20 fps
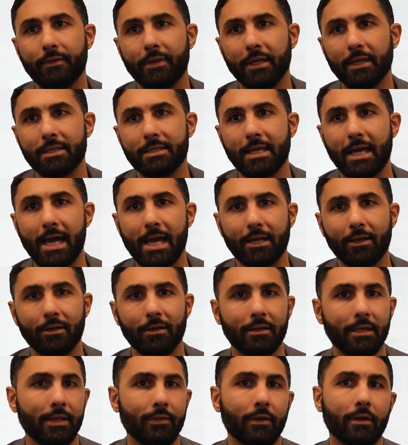the
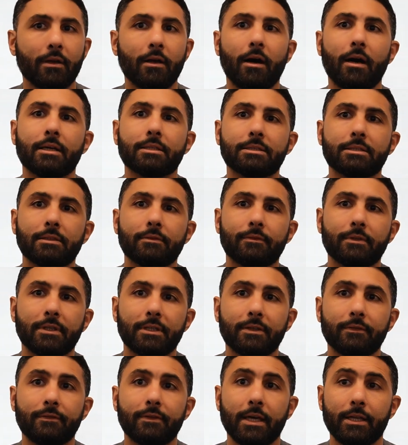attacker and the cost of the
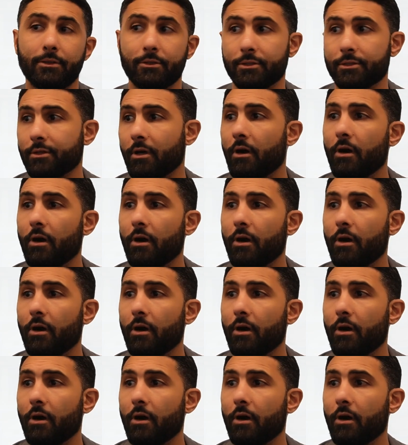defenders,